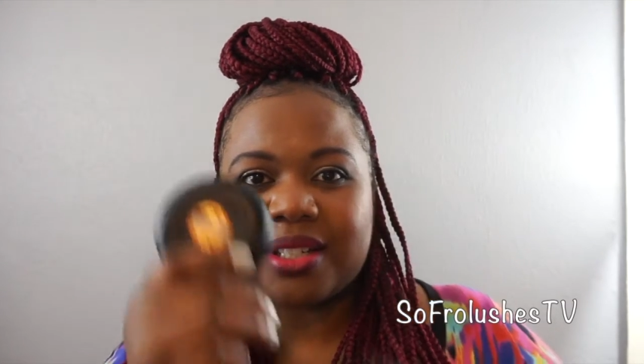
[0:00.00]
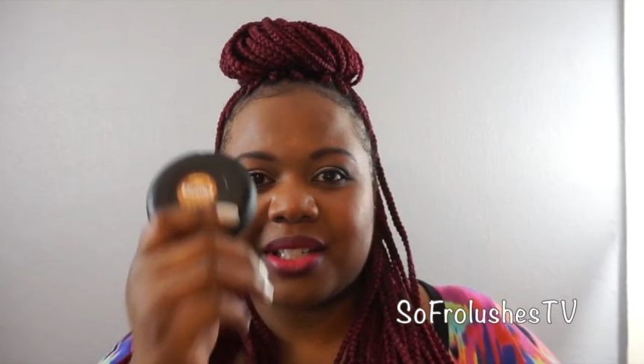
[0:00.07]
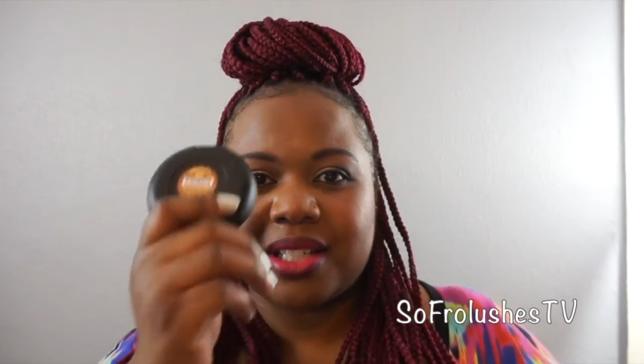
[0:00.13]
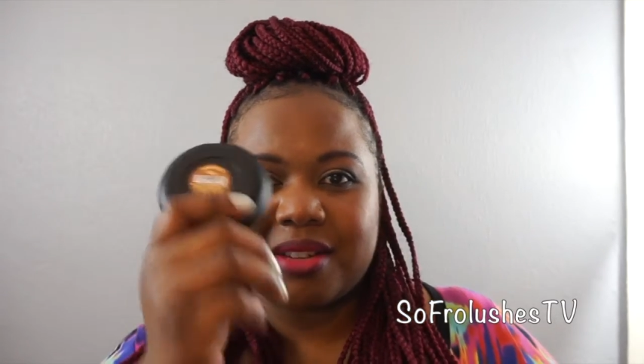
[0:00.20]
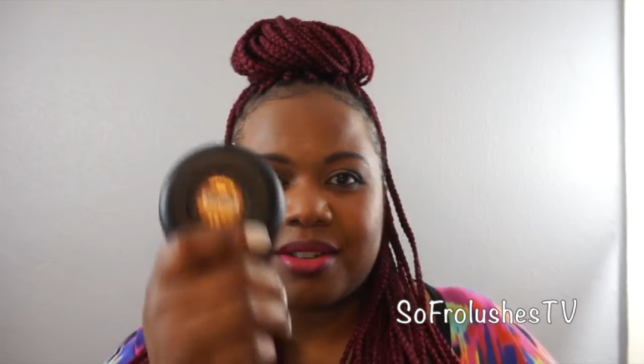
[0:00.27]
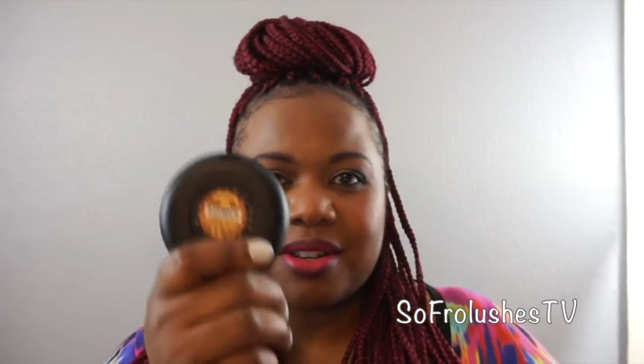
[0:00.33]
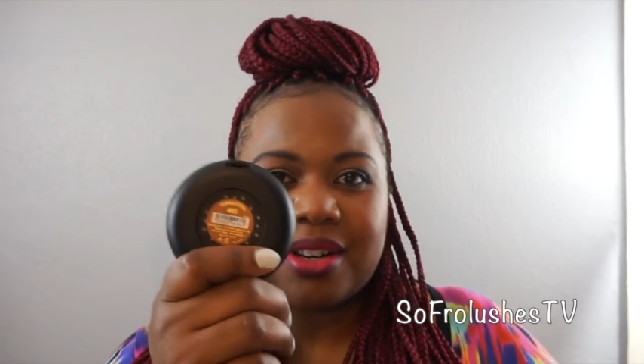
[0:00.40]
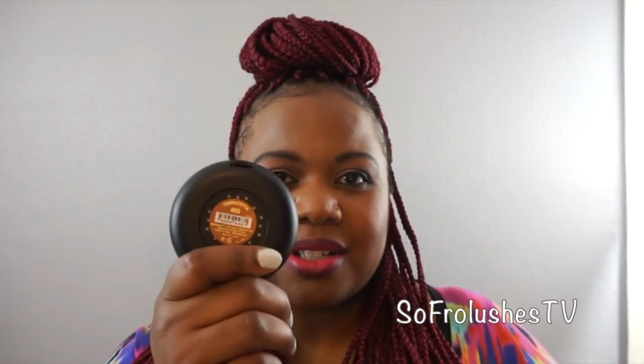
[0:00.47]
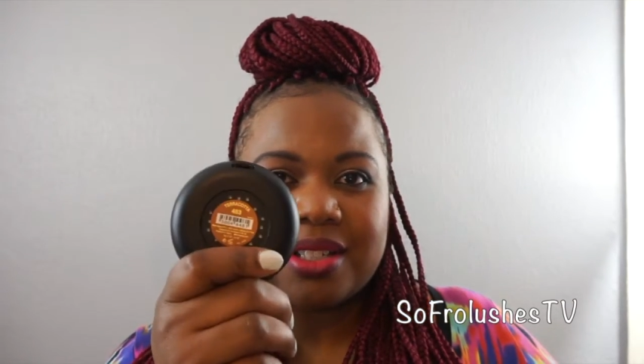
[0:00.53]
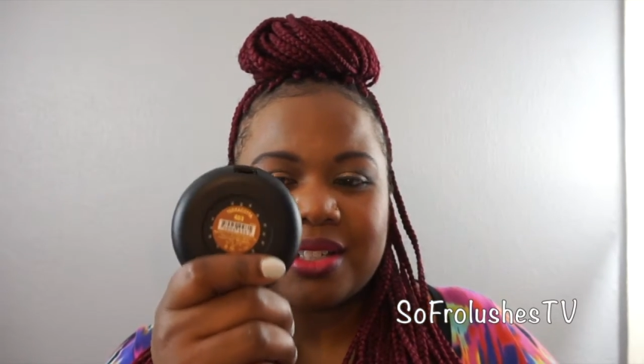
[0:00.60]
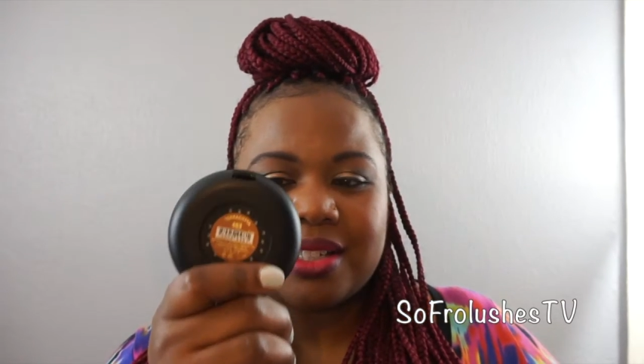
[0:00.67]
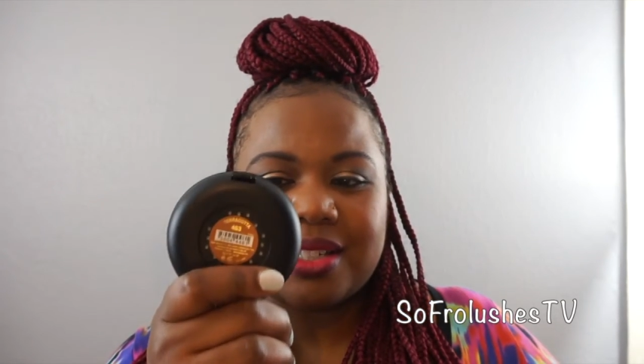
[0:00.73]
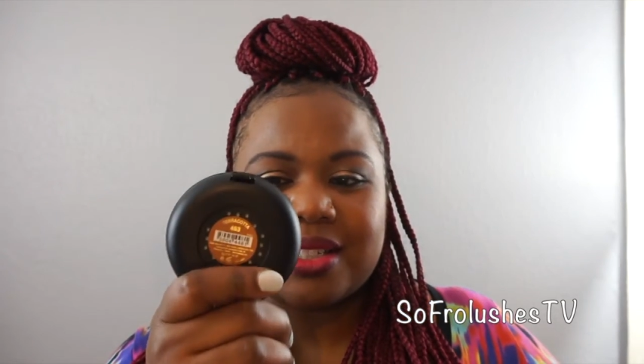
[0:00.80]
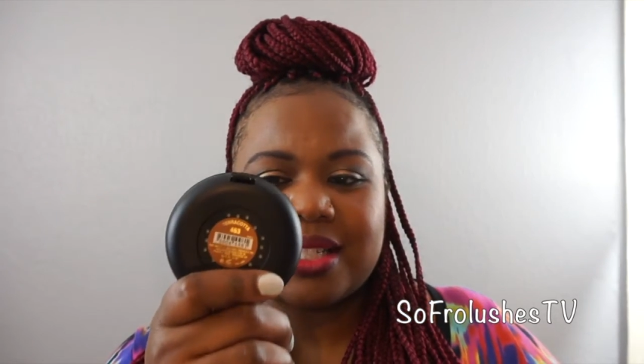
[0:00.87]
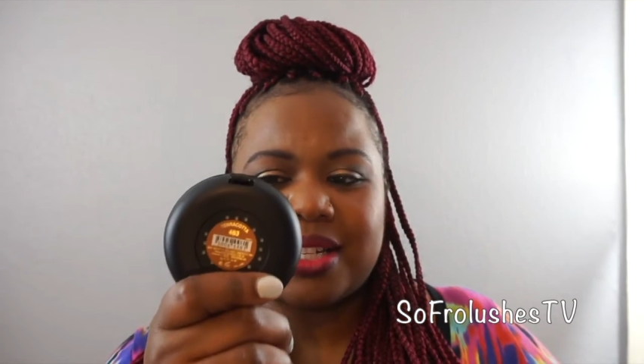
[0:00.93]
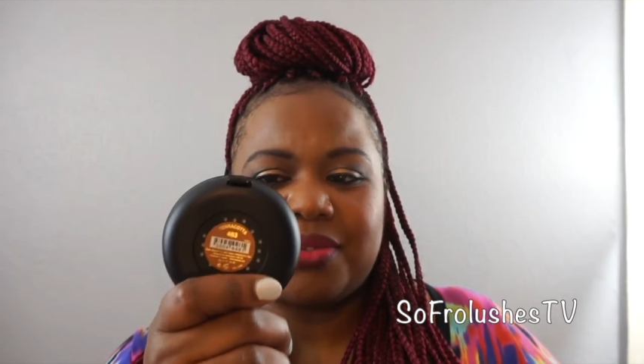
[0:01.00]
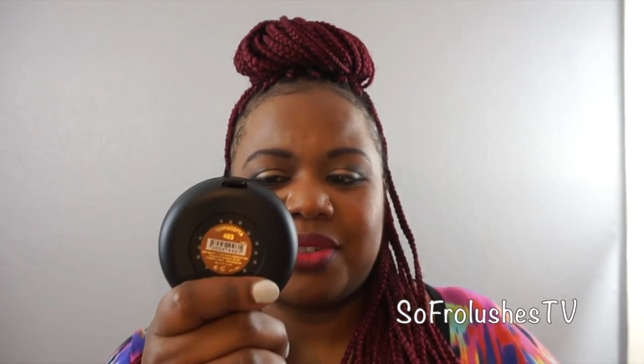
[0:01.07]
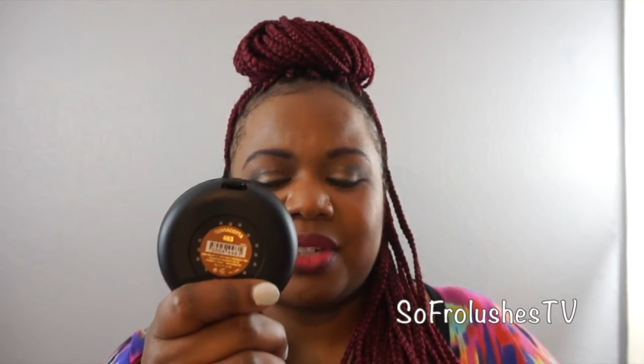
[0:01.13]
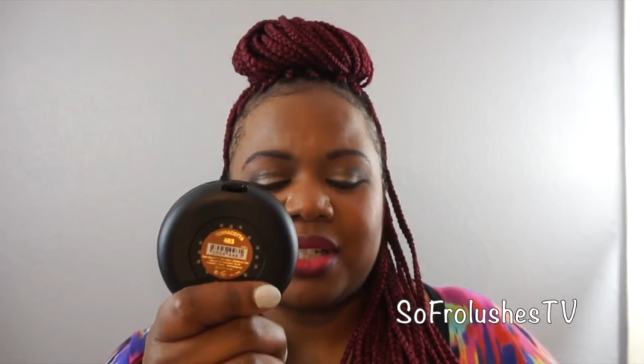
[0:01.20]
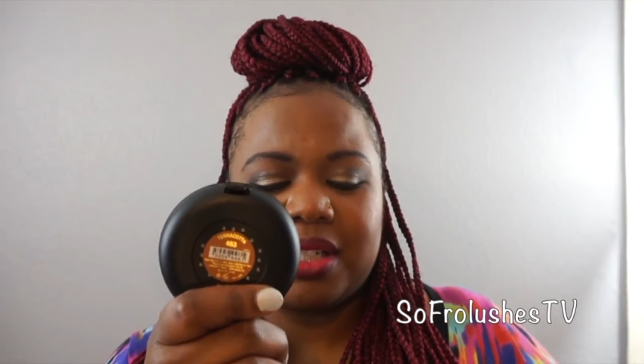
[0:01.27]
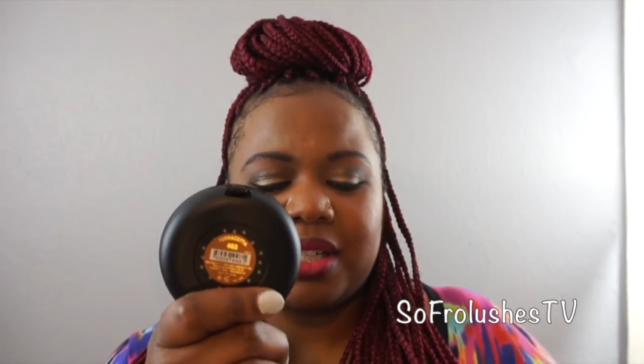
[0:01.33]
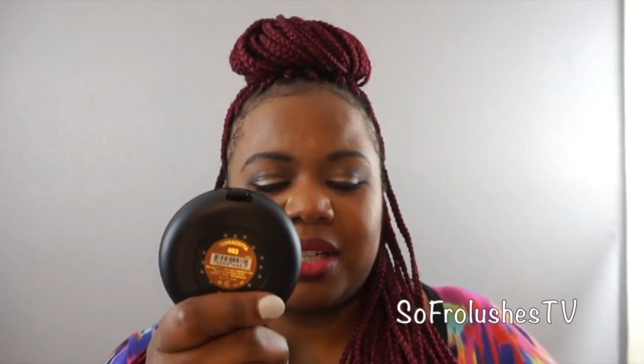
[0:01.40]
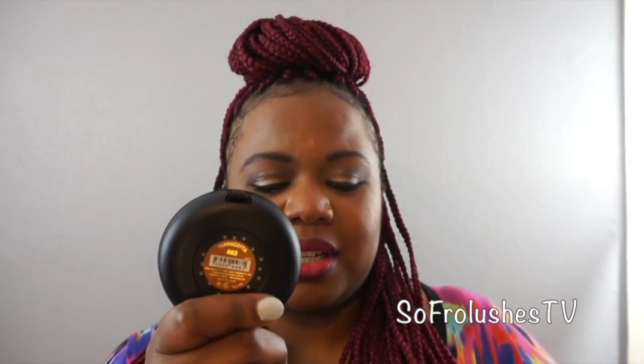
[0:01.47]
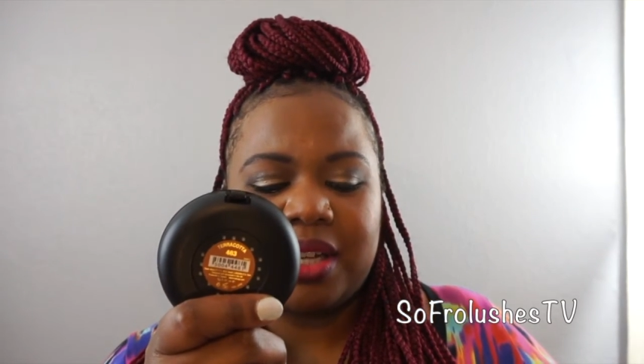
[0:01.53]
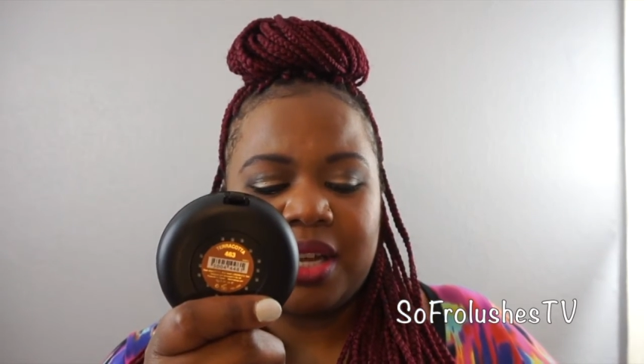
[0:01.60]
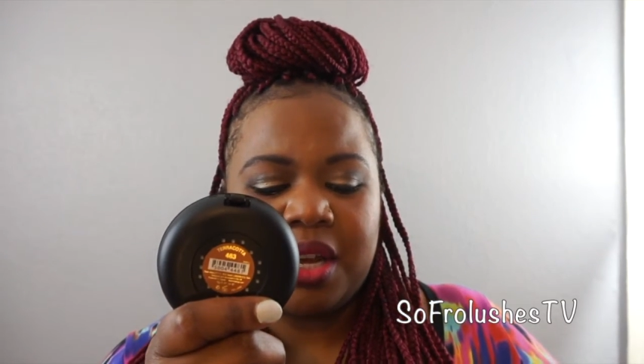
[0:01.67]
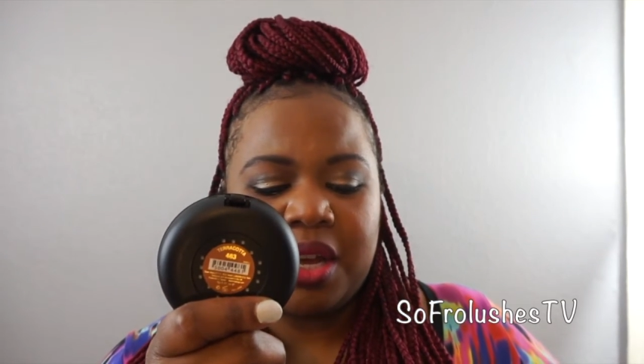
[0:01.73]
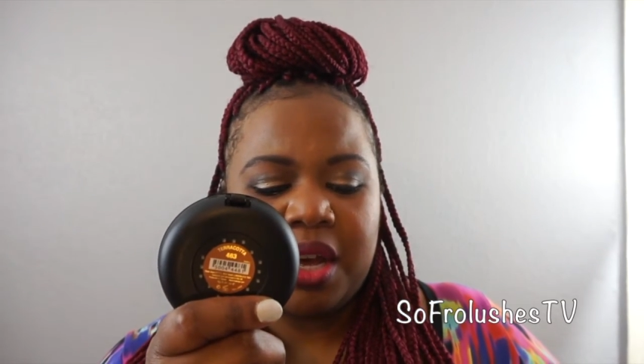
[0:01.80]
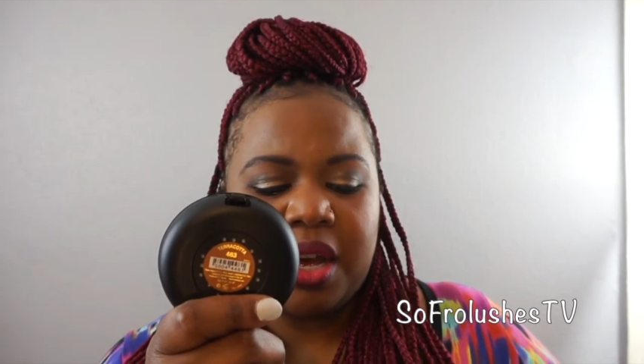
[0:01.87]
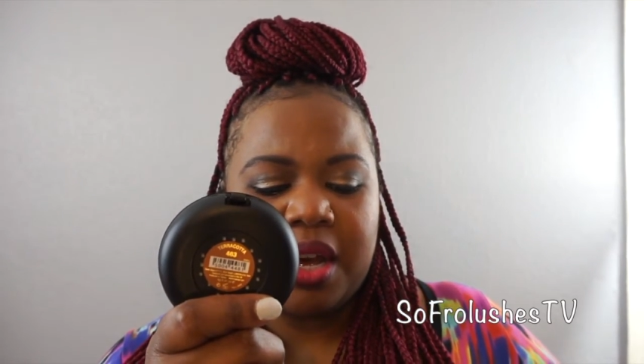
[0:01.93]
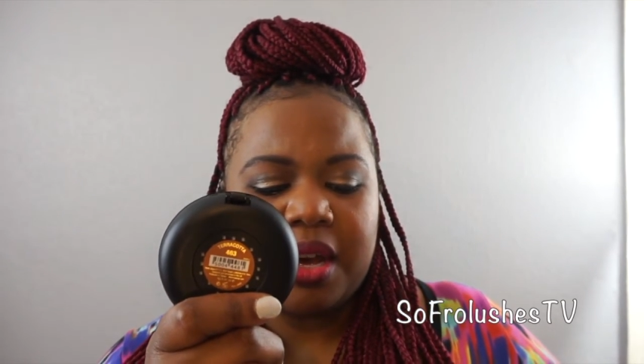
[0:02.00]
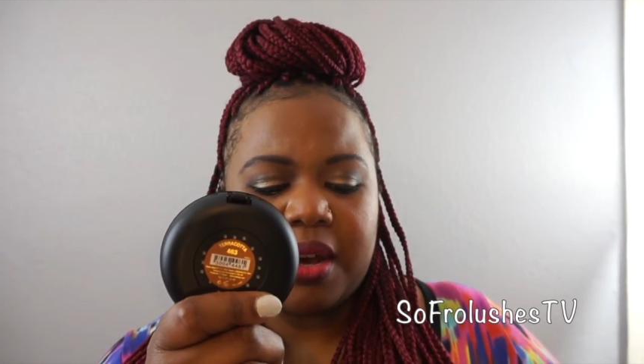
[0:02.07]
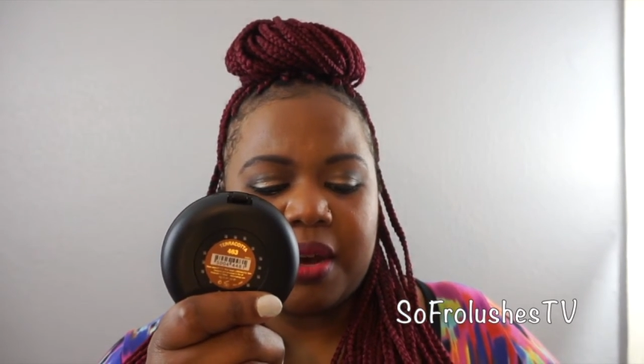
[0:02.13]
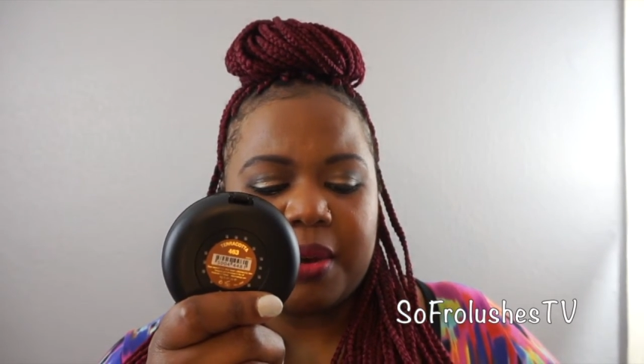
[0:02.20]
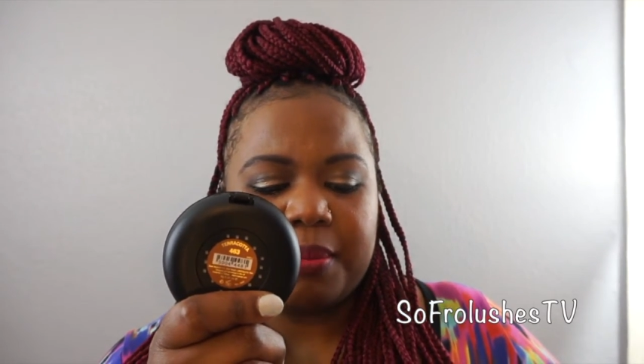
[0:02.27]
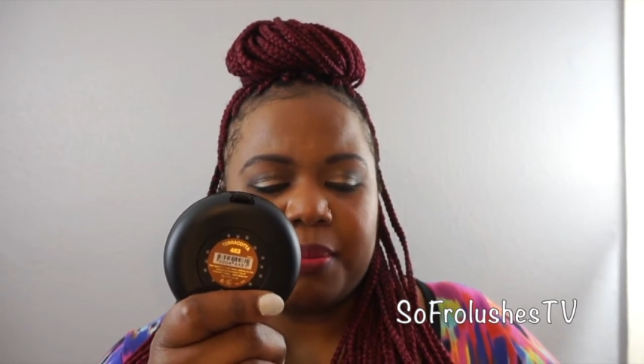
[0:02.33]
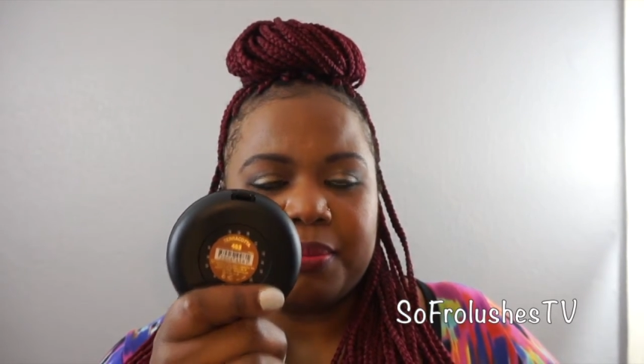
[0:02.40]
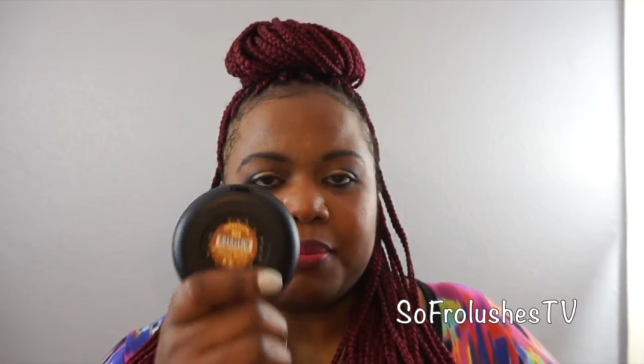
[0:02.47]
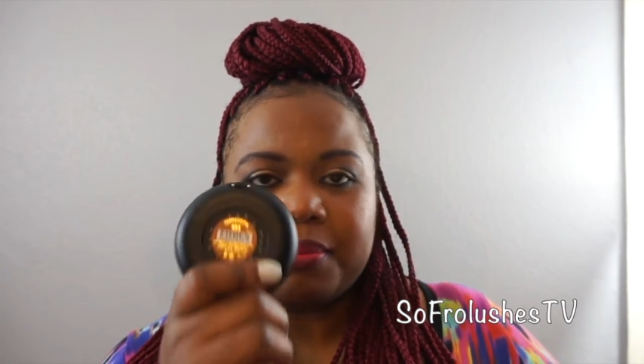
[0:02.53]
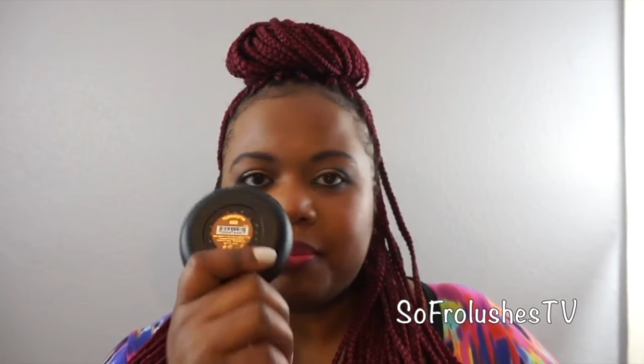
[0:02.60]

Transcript: Terracotta is definitely a